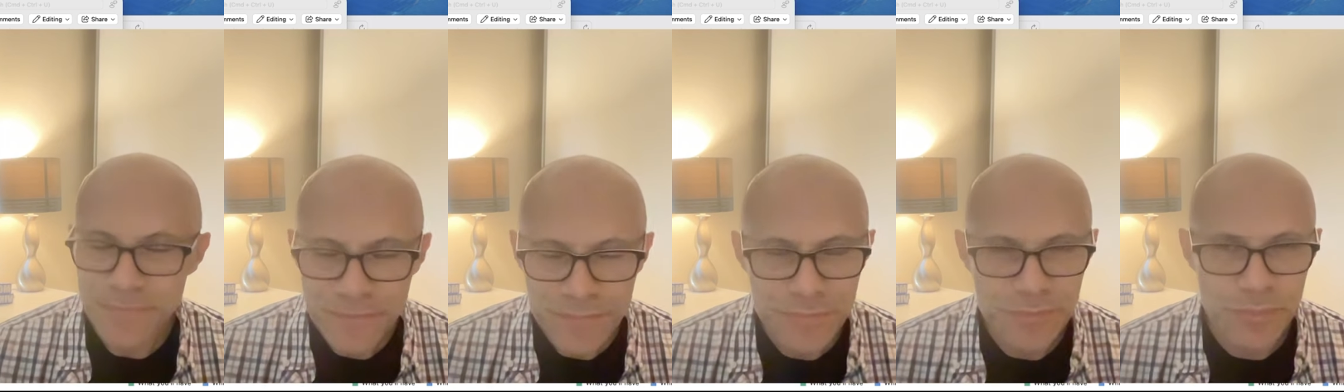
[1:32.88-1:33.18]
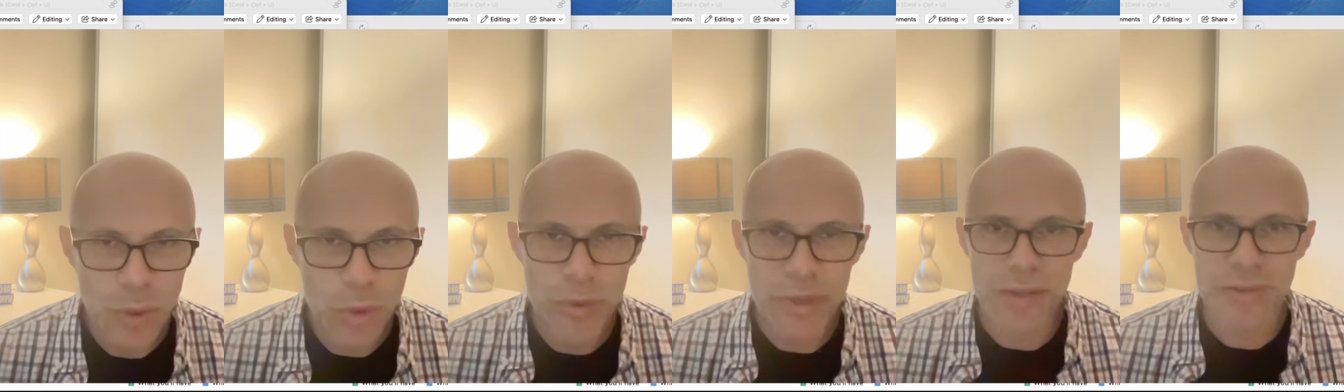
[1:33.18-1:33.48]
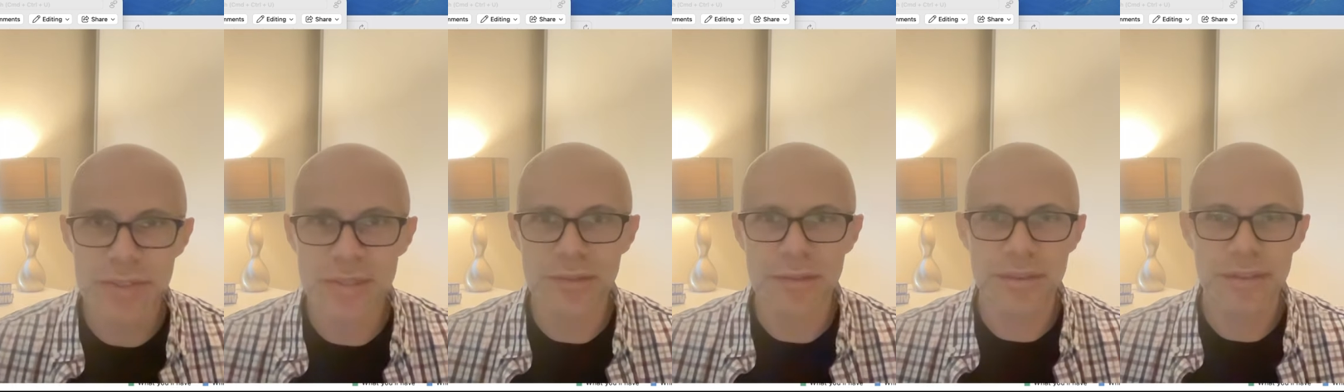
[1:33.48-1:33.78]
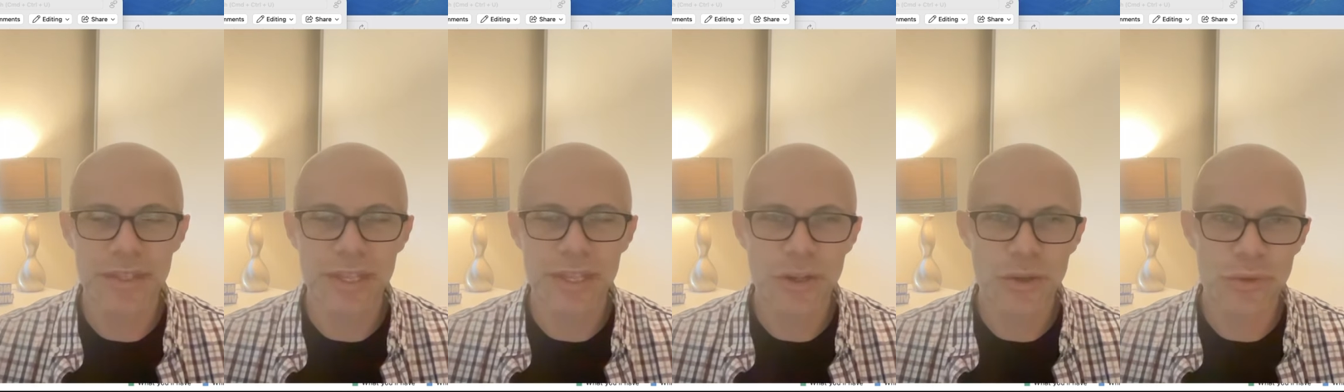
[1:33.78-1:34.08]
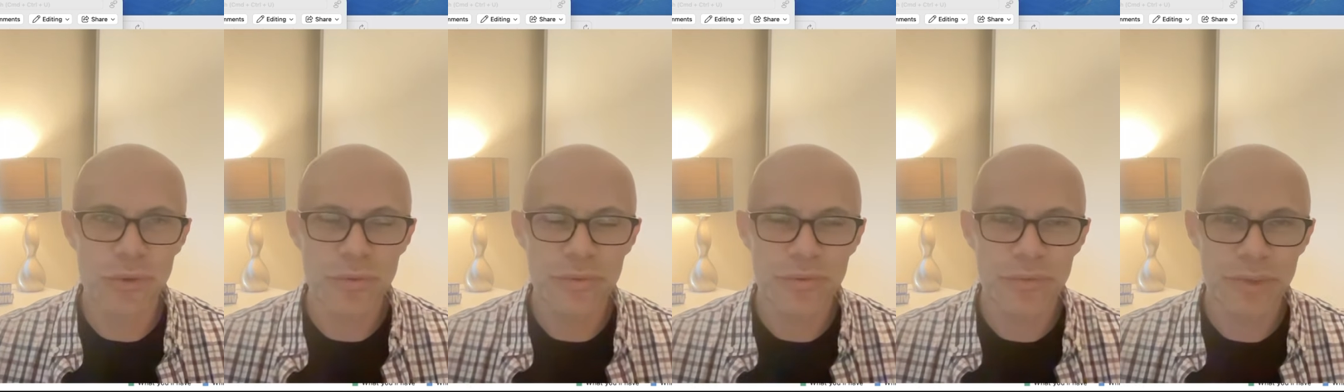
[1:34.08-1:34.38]
but we also, you
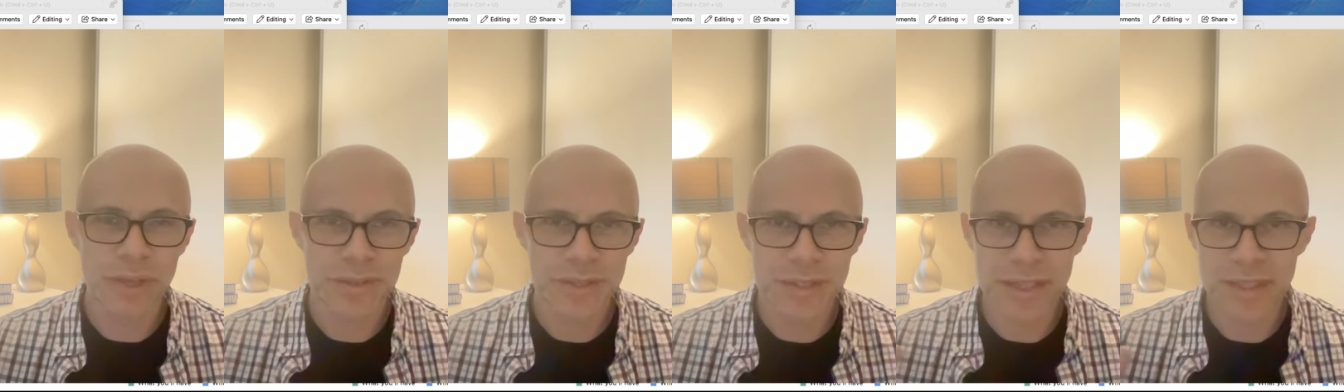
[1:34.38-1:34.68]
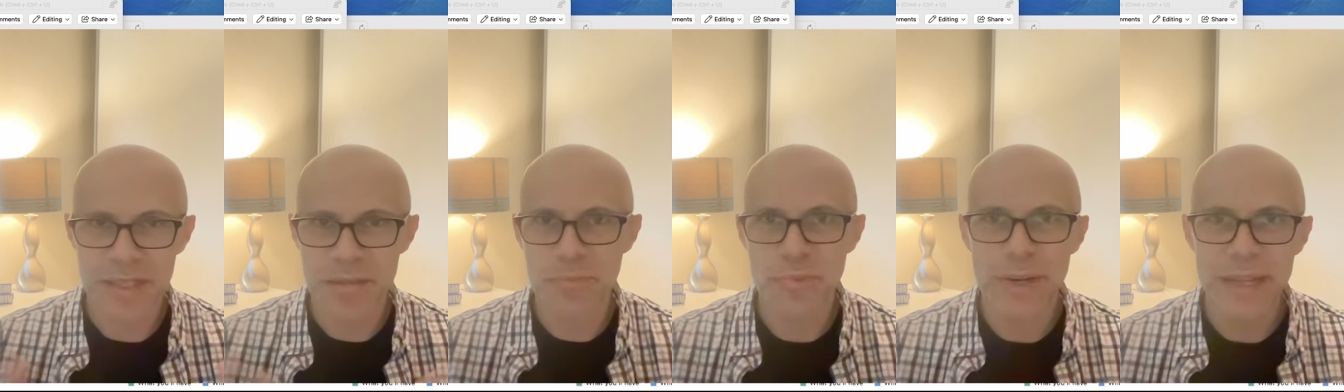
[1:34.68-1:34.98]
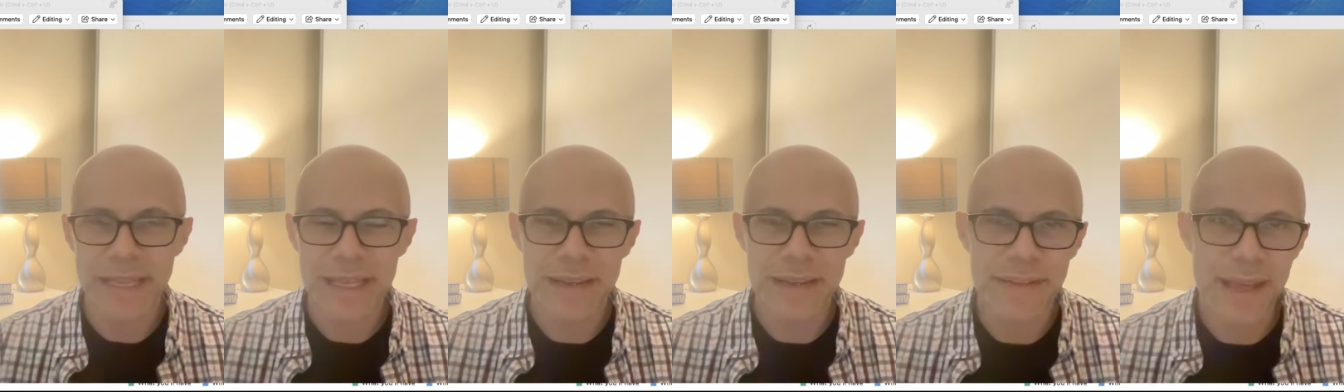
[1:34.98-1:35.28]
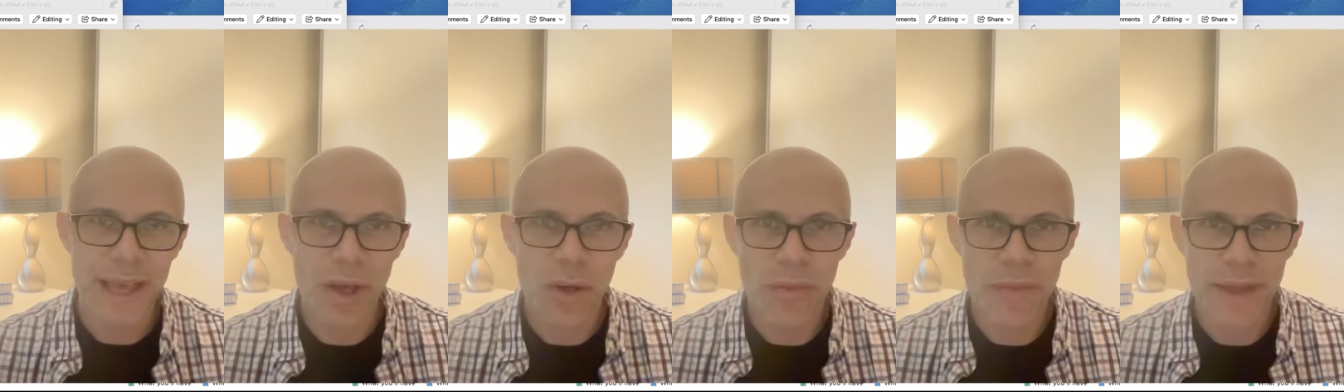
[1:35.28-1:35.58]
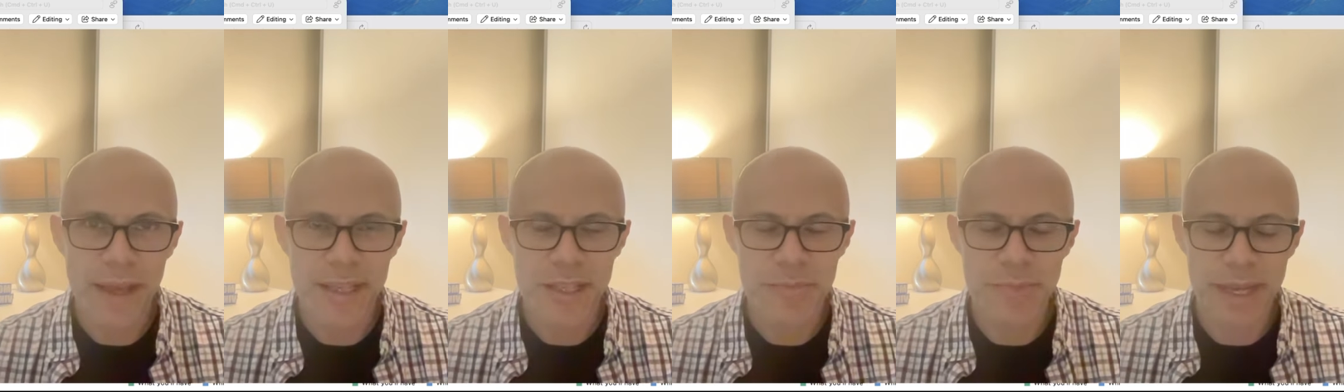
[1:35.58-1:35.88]
know, we also like to bring in the health
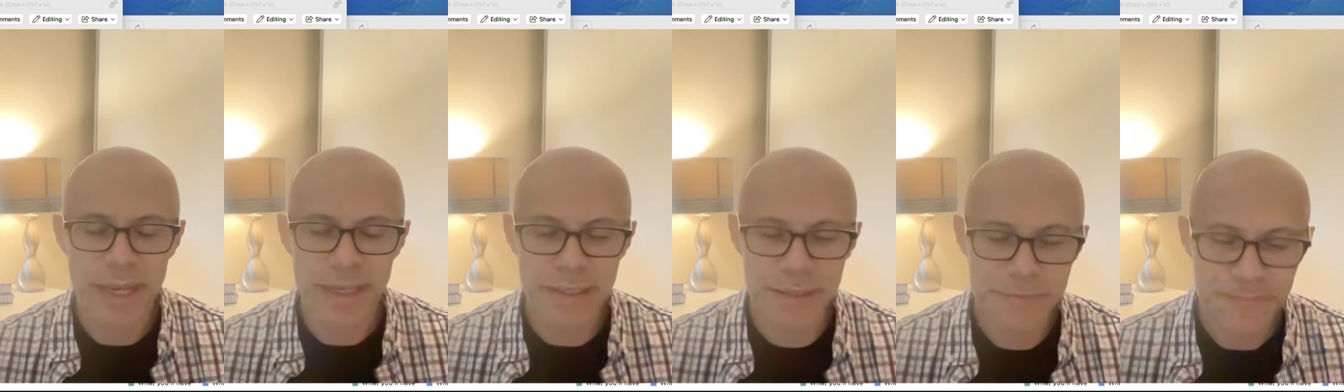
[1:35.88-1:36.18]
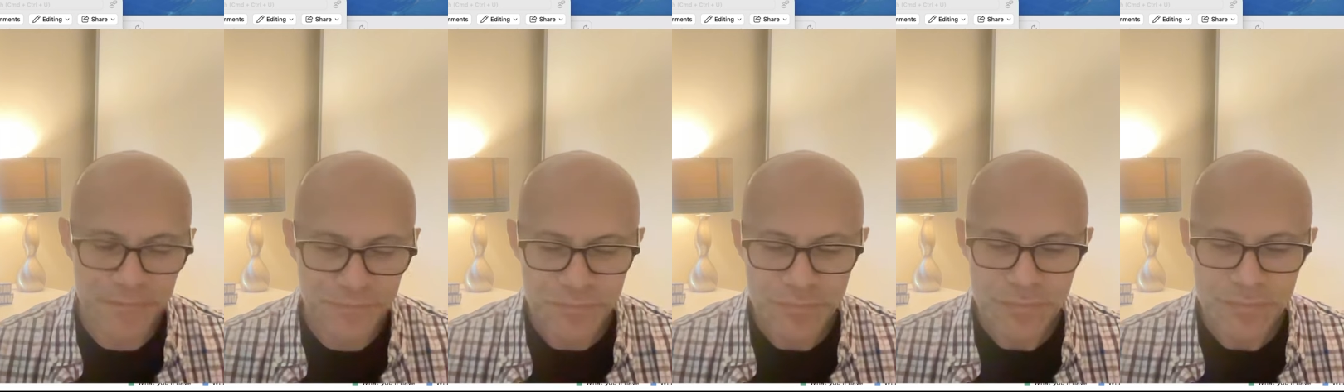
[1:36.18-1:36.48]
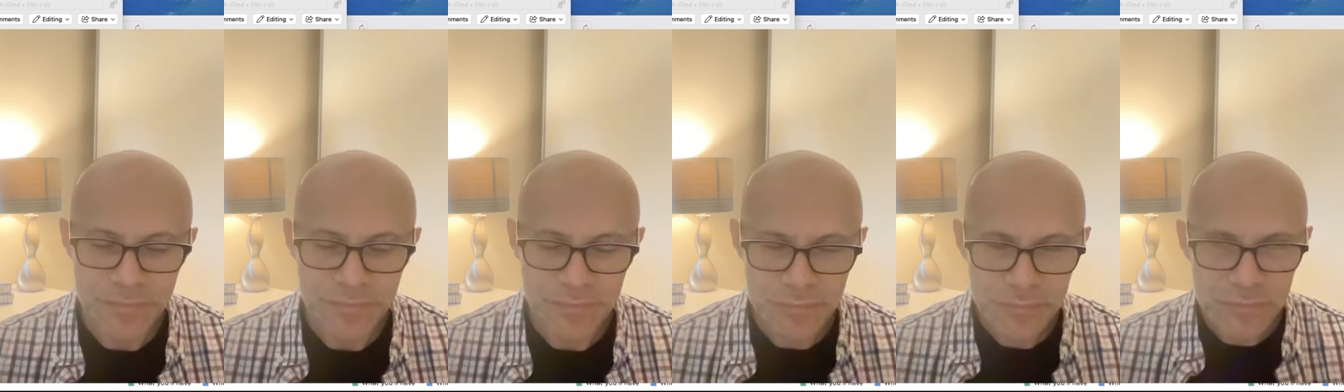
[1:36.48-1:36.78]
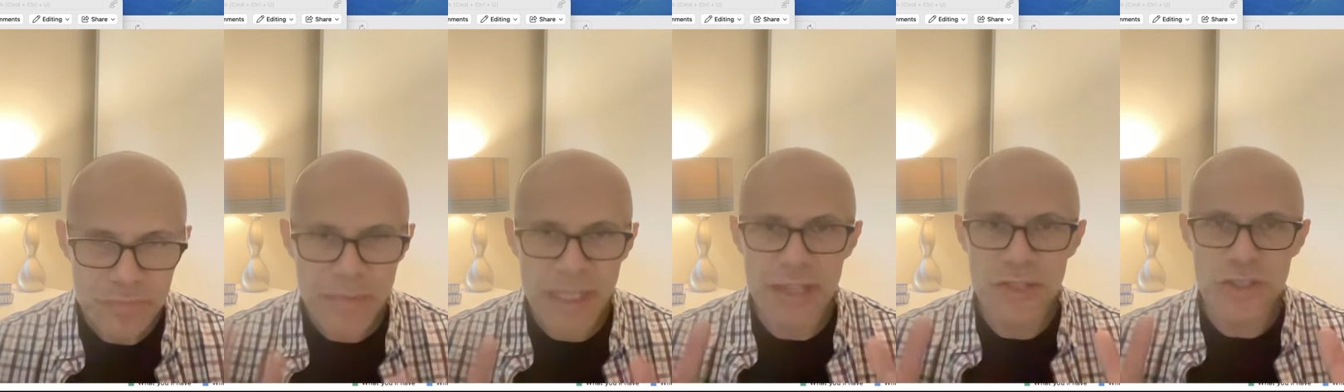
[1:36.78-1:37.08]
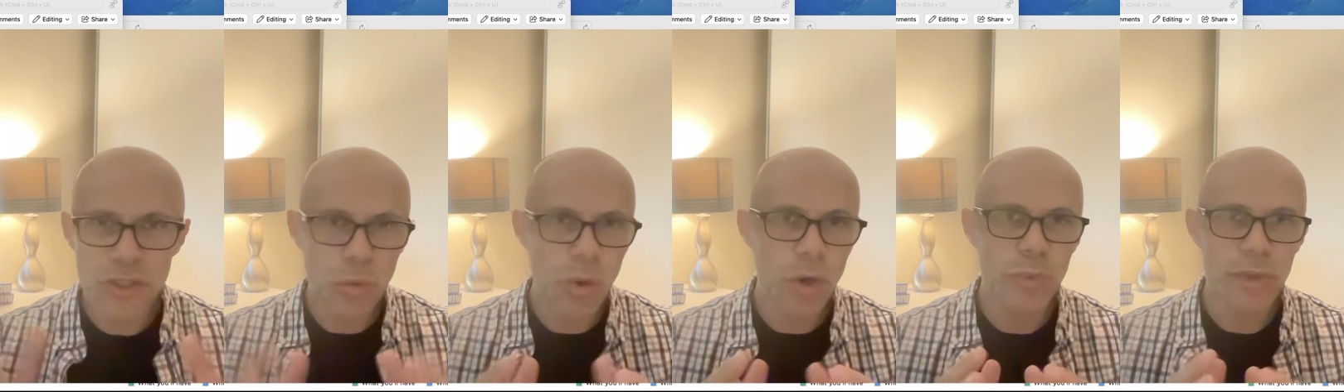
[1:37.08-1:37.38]
aspect
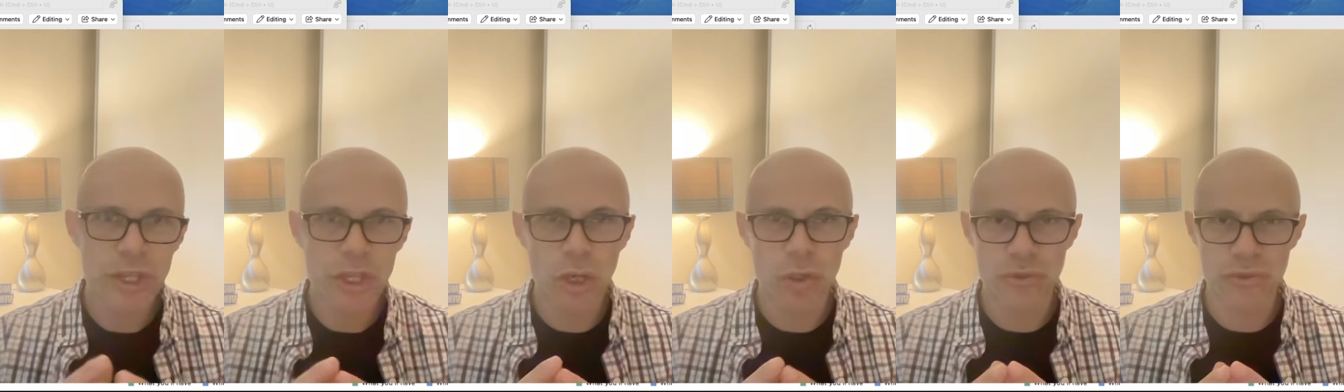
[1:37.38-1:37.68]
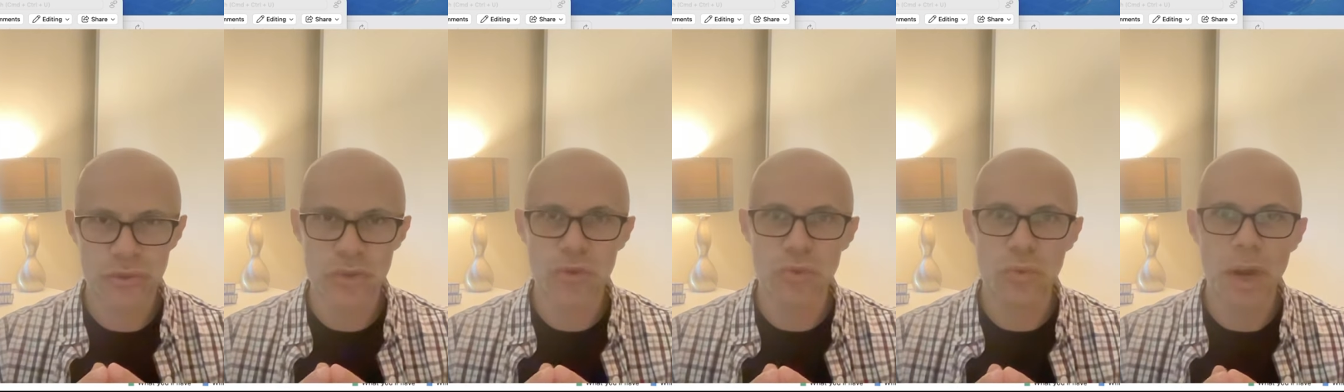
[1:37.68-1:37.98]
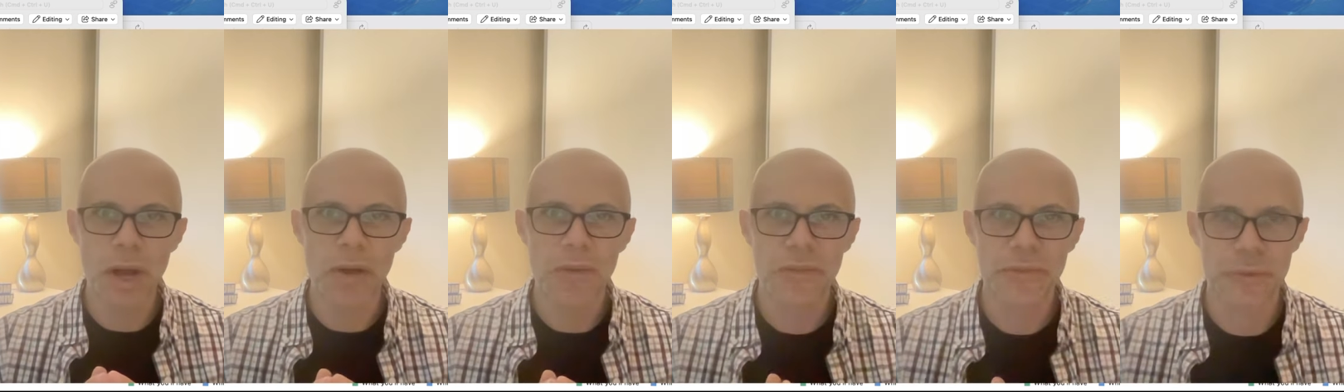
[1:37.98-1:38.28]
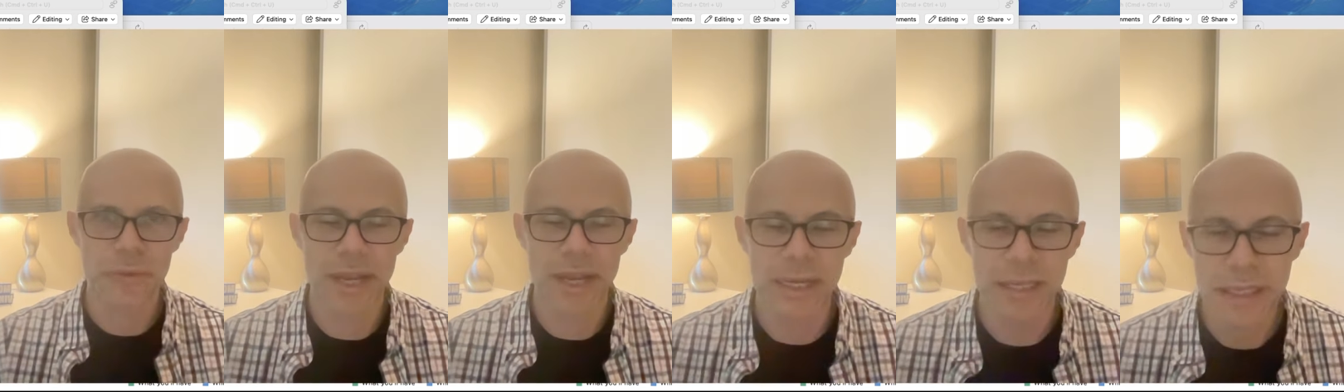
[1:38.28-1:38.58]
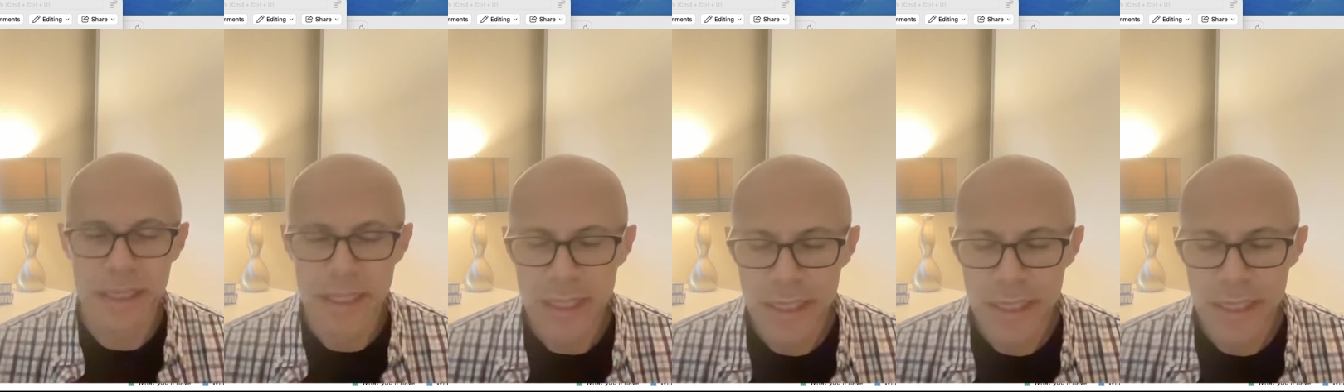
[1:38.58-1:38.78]
into what we call true wealth, right?